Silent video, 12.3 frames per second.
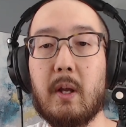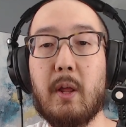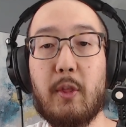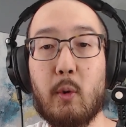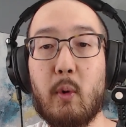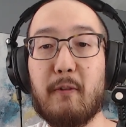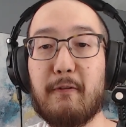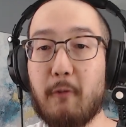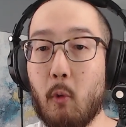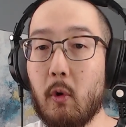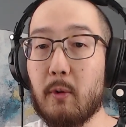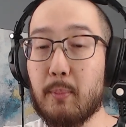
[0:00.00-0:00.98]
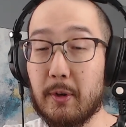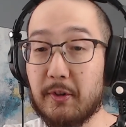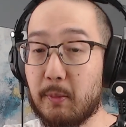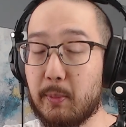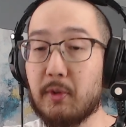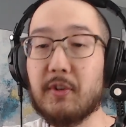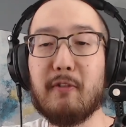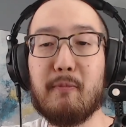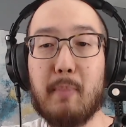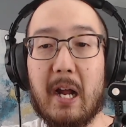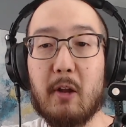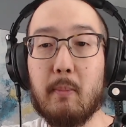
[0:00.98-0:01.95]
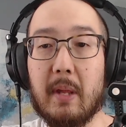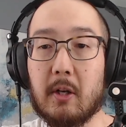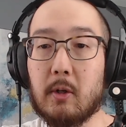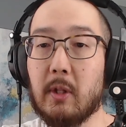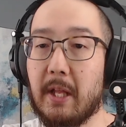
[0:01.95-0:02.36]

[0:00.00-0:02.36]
There are 4 principles of biomedical